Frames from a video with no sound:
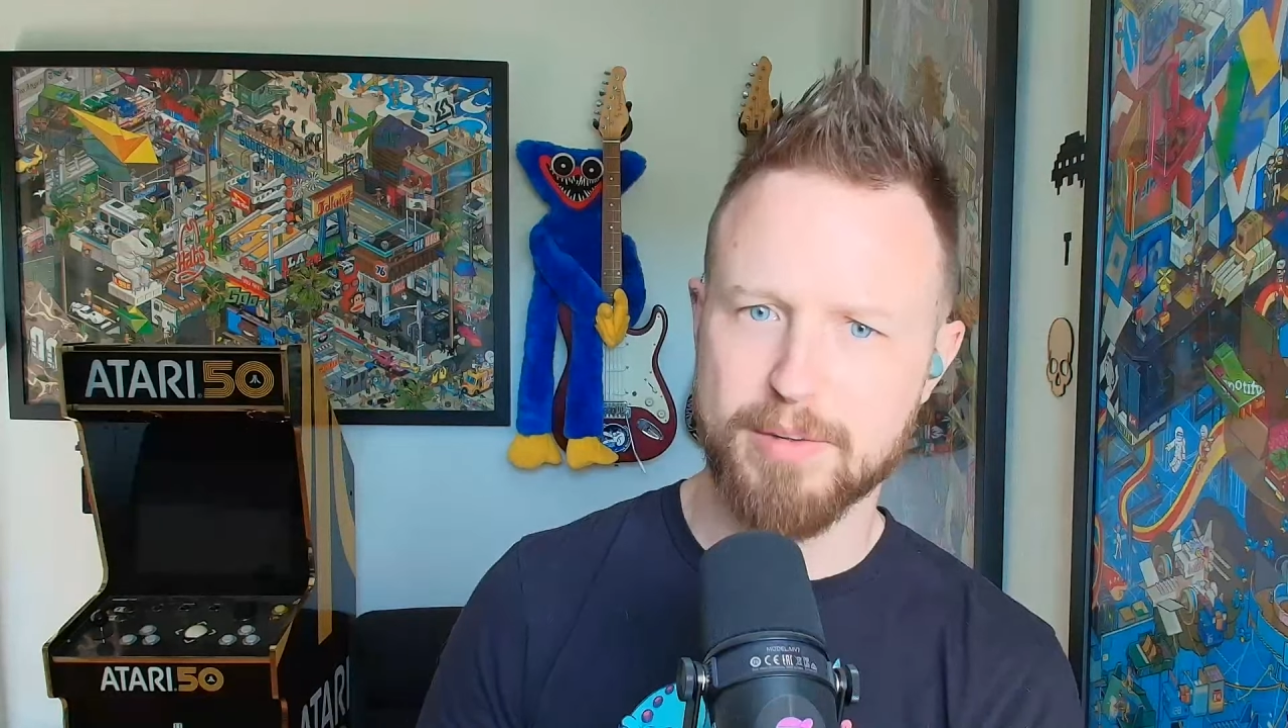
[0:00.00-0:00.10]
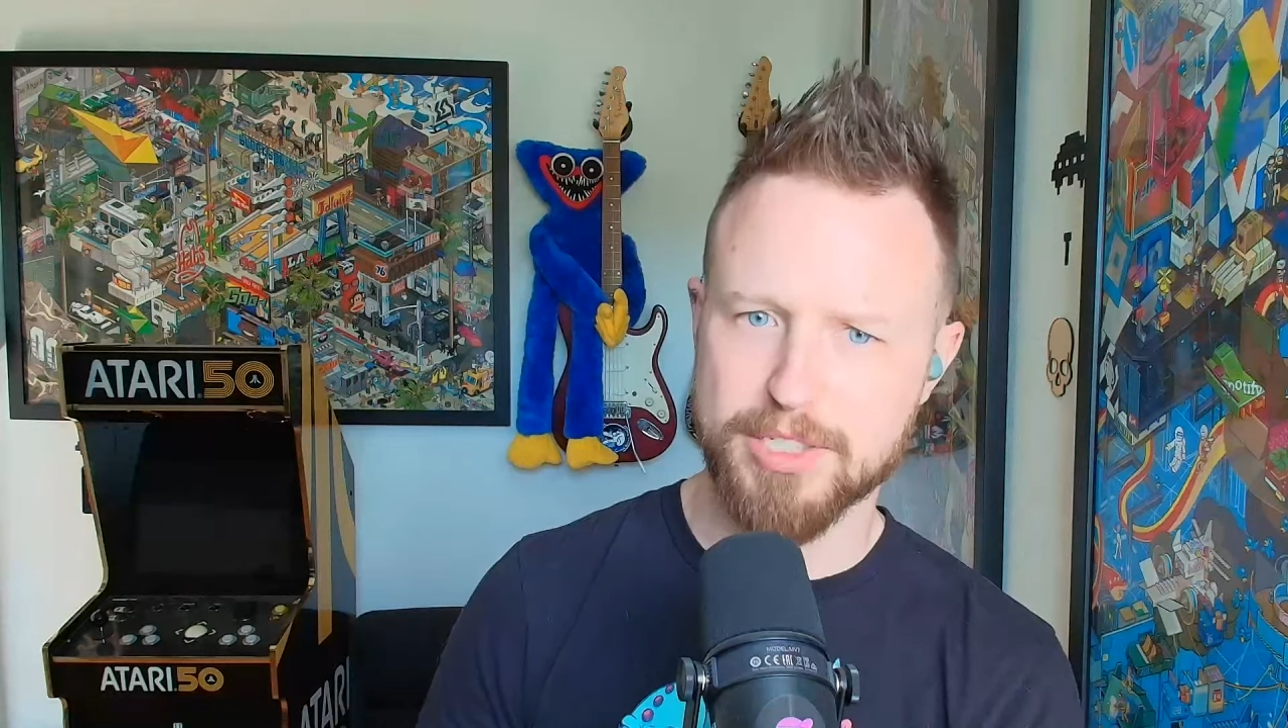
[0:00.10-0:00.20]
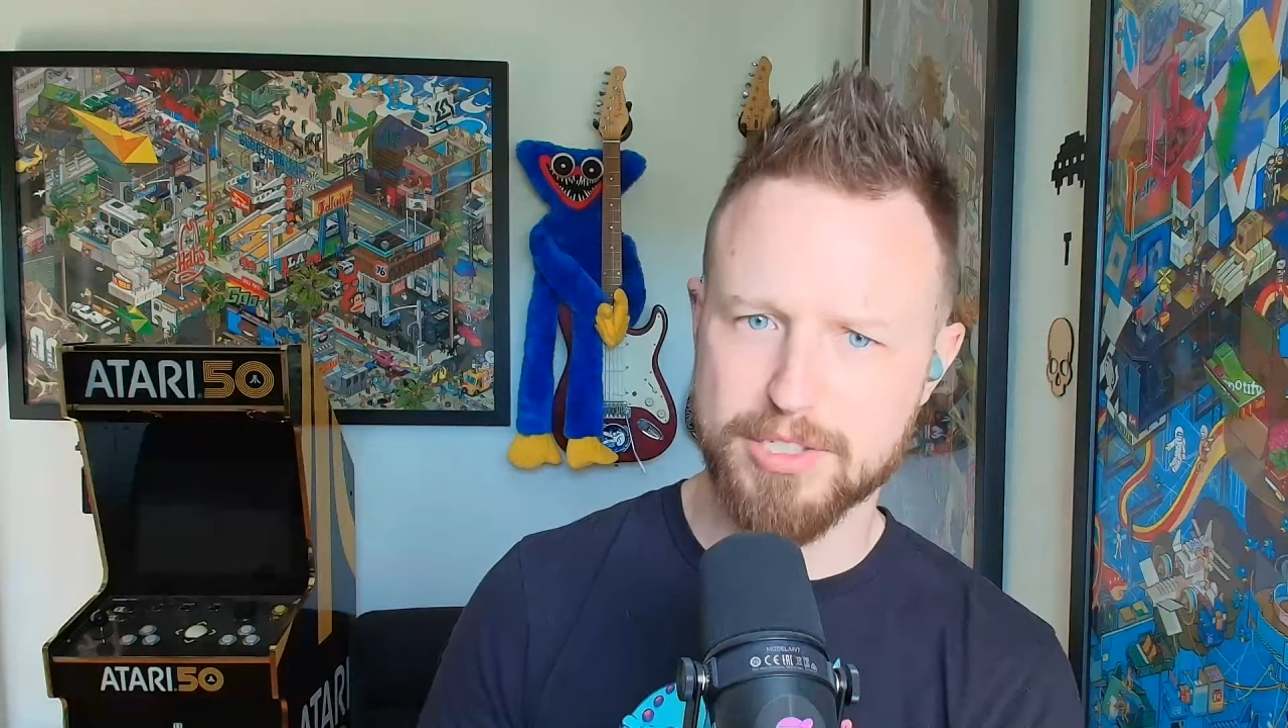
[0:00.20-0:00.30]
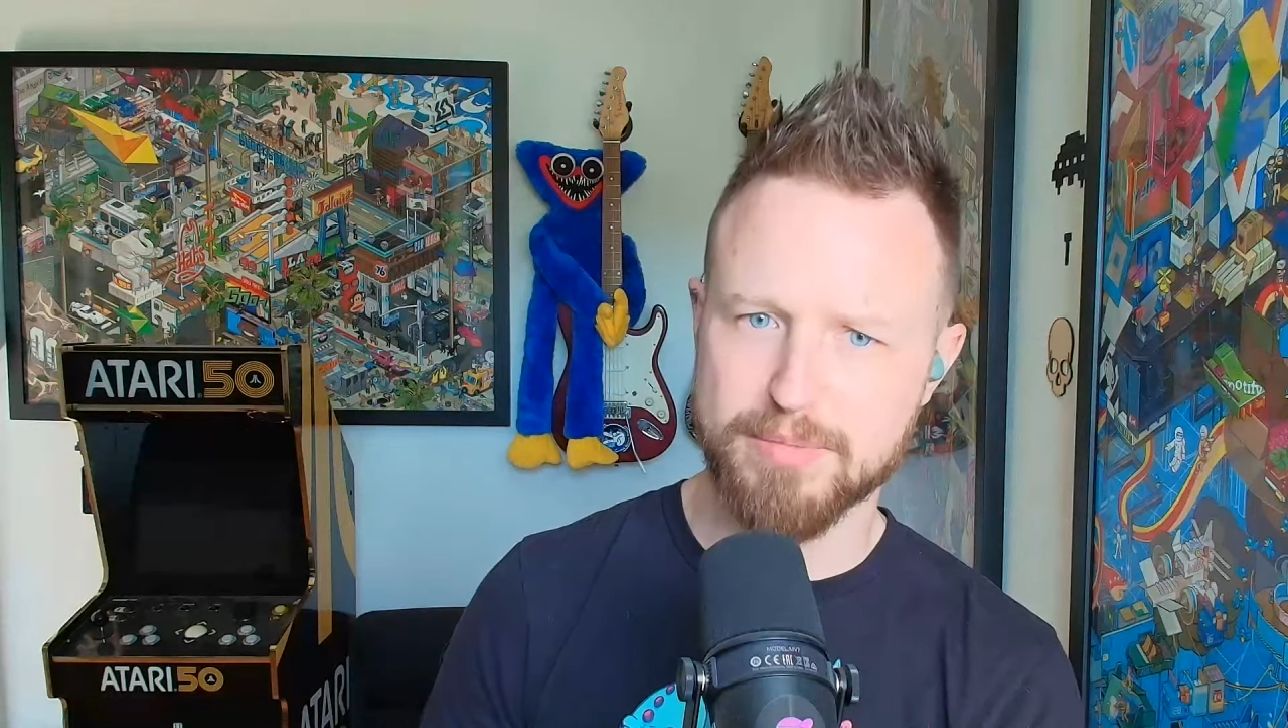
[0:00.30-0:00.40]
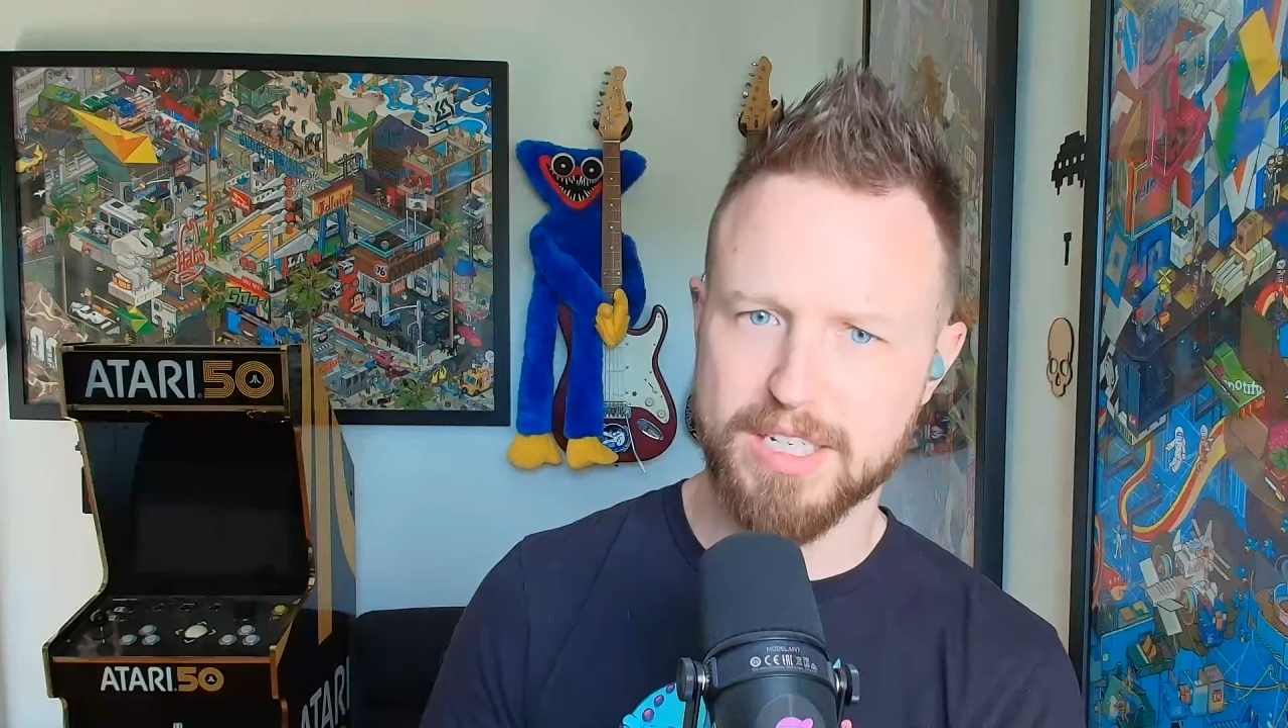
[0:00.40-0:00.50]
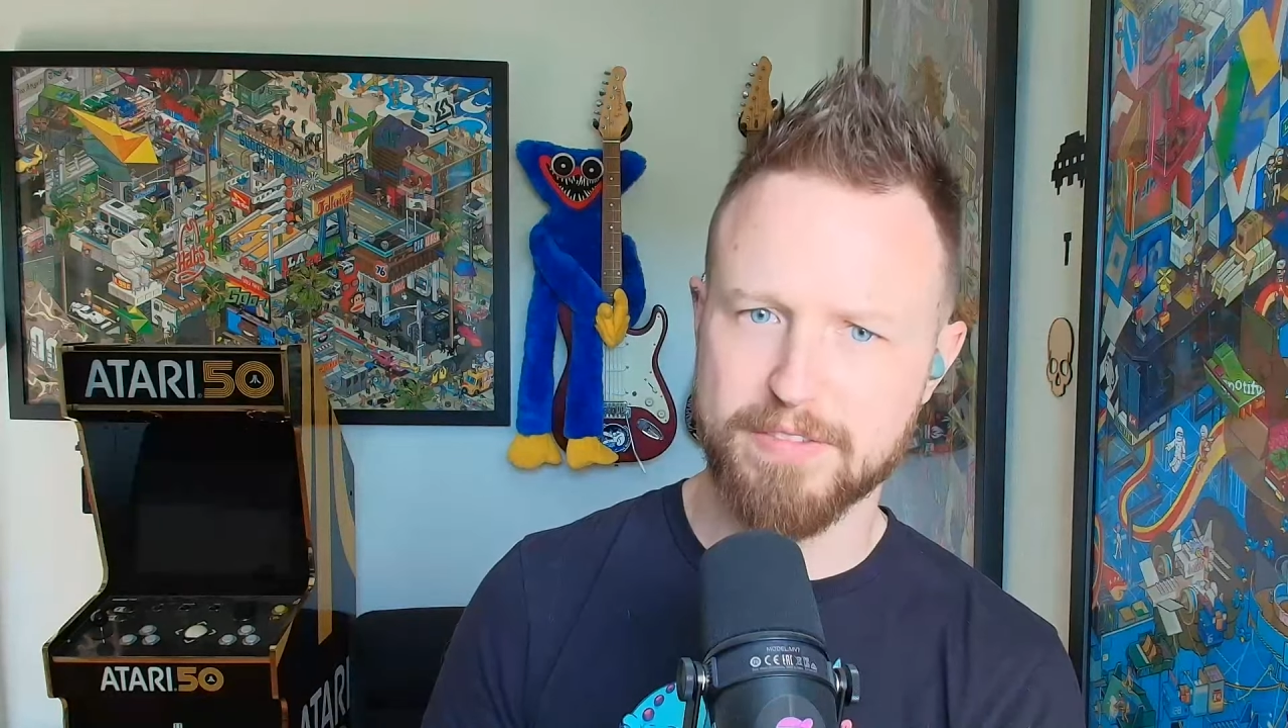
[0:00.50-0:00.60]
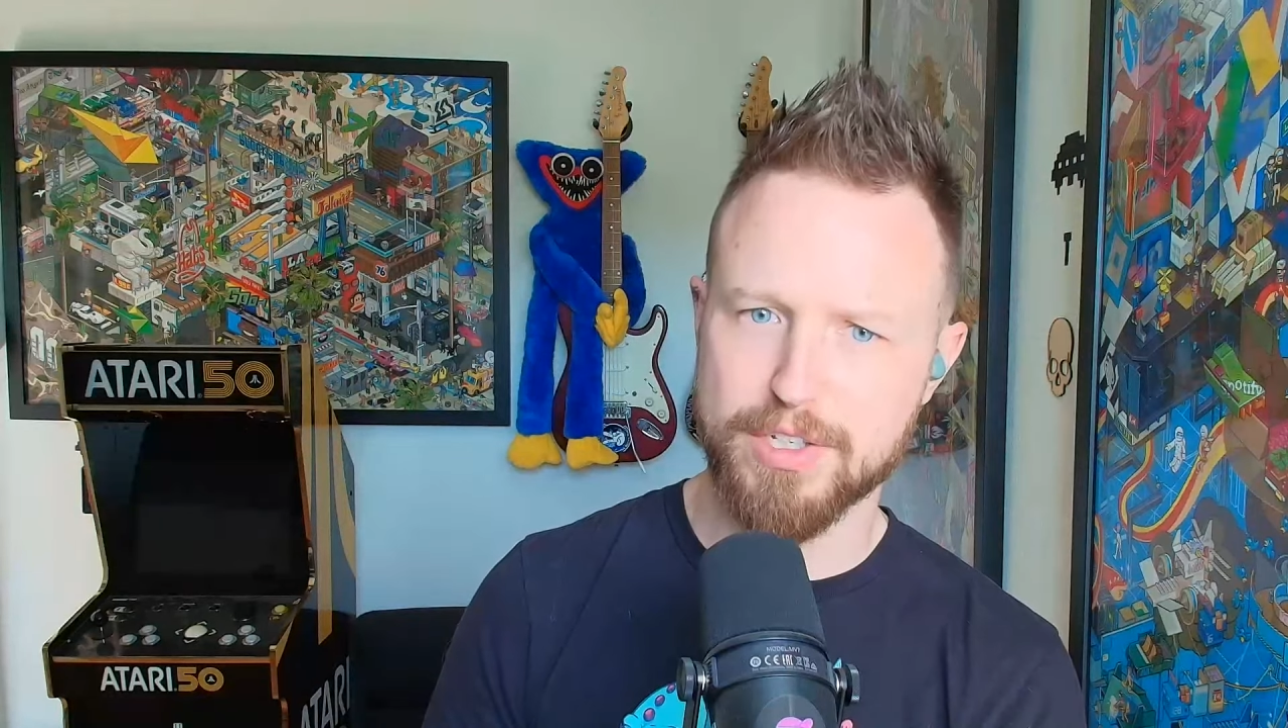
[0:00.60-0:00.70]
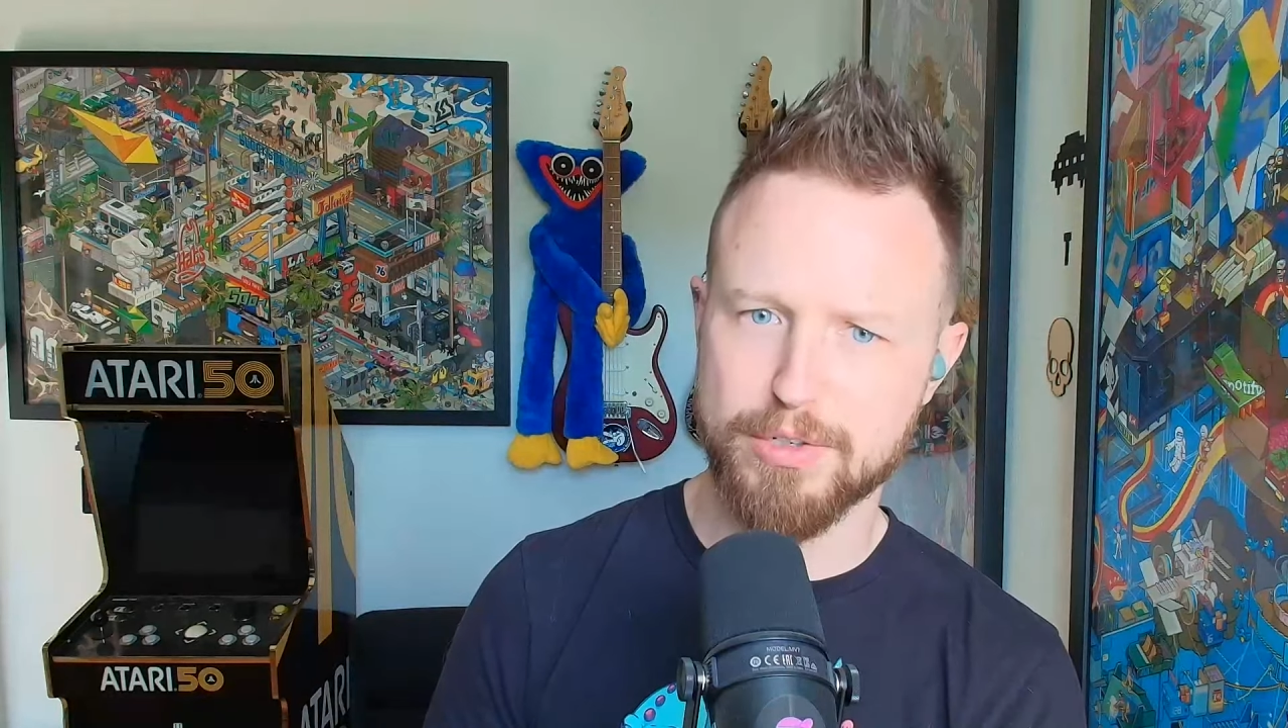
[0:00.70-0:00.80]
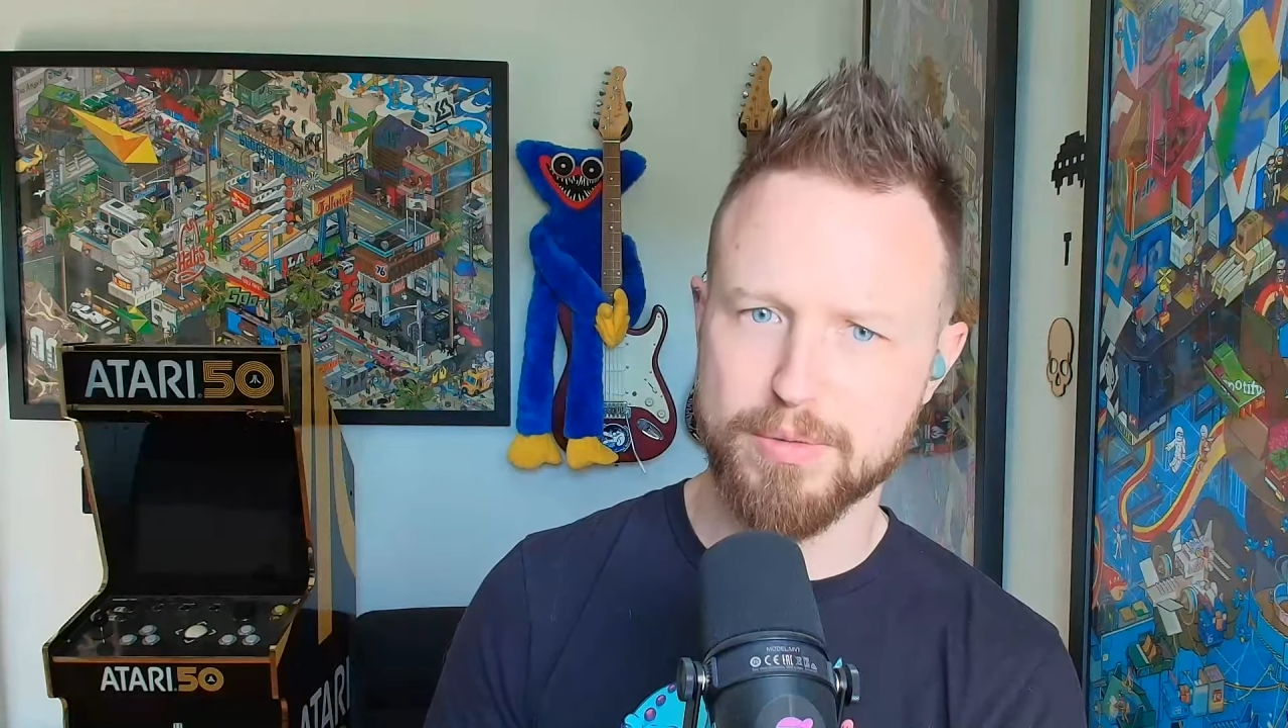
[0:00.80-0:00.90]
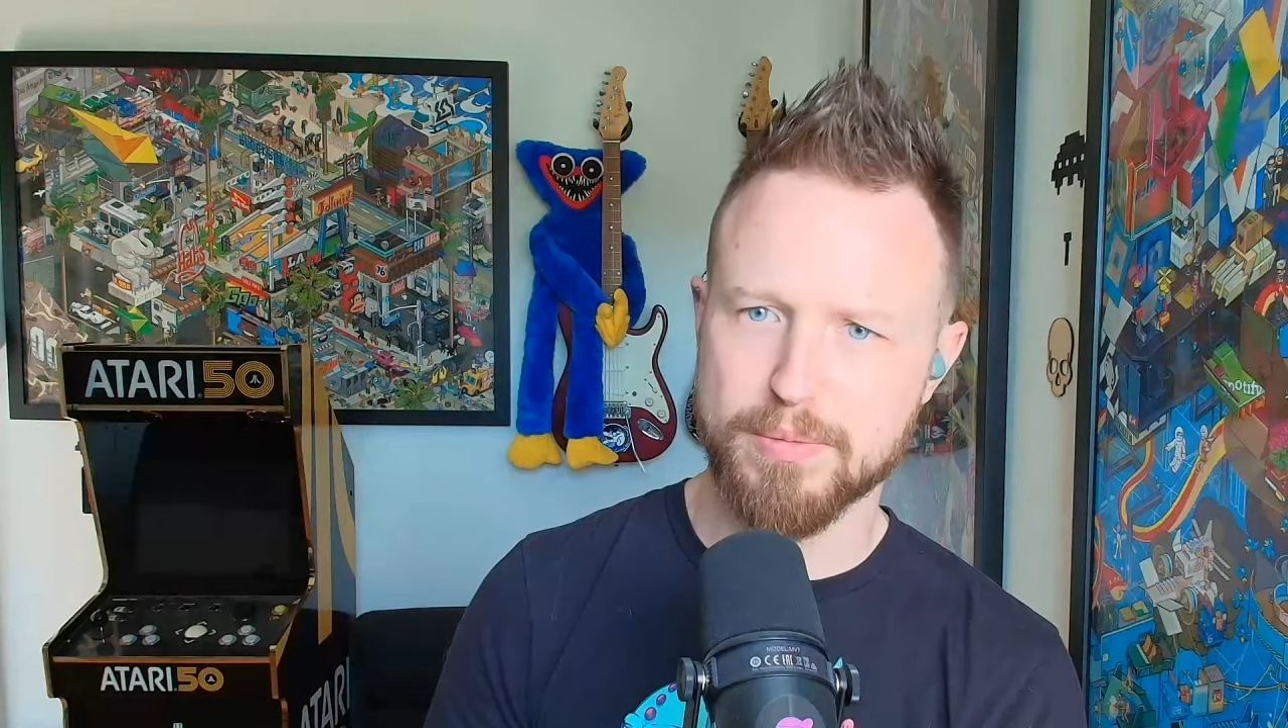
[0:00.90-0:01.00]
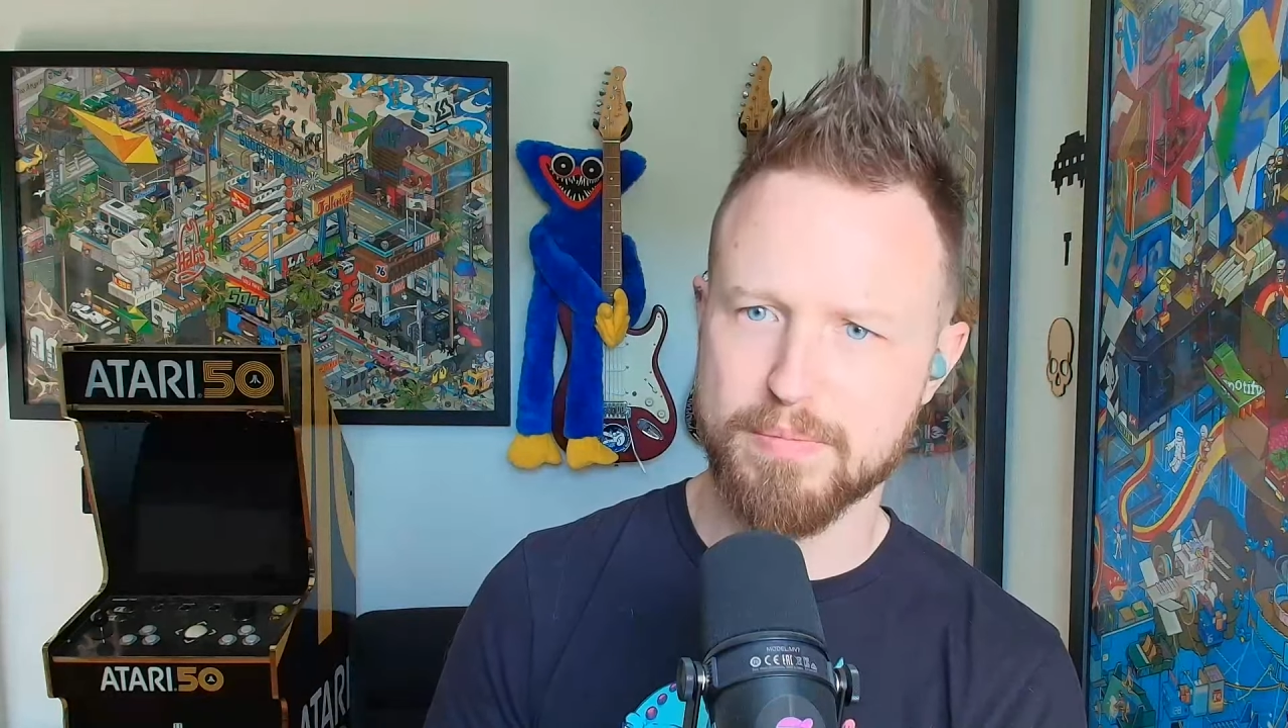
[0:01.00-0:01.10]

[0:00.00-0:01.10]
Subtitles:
much am giving you